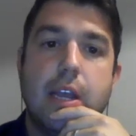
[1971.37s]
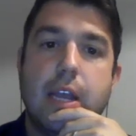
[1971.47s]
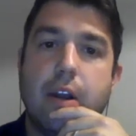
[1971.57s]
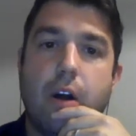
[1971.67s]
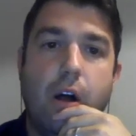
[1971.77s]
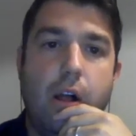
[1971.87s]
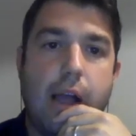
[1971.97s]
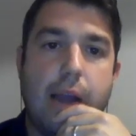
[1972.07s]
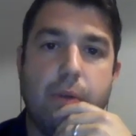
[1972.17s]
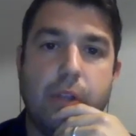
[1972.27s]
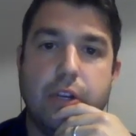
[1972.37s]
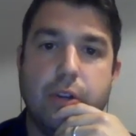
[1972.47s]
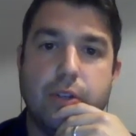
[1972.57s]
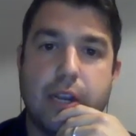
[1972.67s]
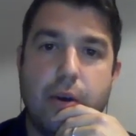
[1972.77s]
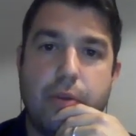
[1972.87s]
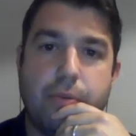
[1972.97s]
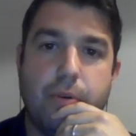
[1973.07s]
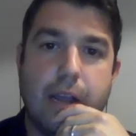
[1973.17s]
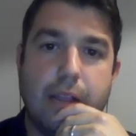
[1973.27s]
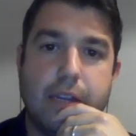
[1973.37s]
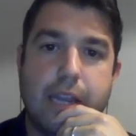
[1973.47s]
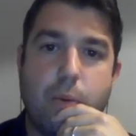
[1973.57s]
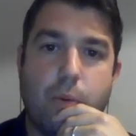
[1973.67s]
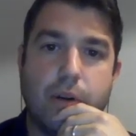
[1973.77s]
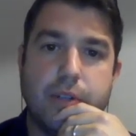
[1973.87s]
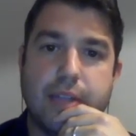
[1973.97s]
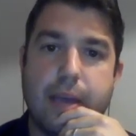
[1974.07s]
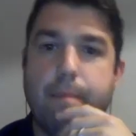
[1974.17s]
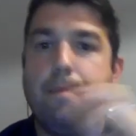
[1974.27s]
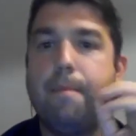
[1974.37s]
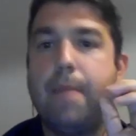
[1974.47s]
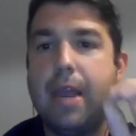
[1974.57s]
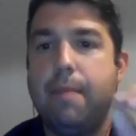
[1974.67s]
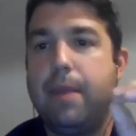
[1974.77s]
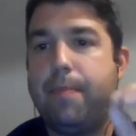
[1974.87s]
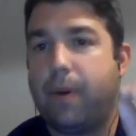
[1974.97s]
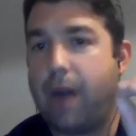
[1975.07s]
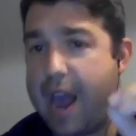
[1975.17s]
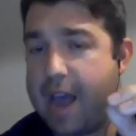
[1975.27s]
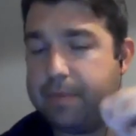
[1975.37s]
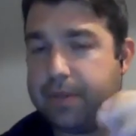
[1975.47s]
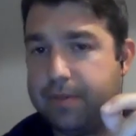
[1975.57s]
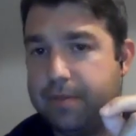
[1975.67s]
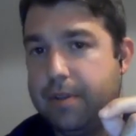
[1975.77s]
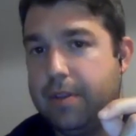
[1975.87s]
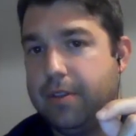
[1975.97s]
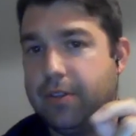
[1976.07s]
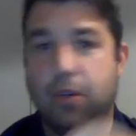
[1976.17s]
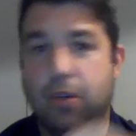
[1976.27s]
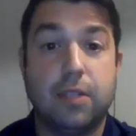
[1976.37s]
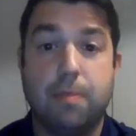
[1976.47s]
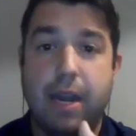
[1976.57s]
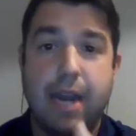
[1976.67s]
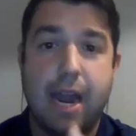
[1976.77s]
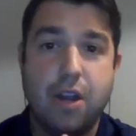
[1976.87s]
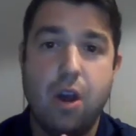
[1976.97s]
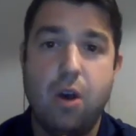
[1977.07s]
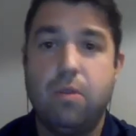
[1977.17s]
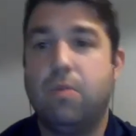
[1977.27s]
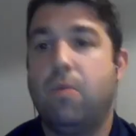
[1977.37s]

And all I really do is I go through and I look at words that maybe perhaps the students might not know,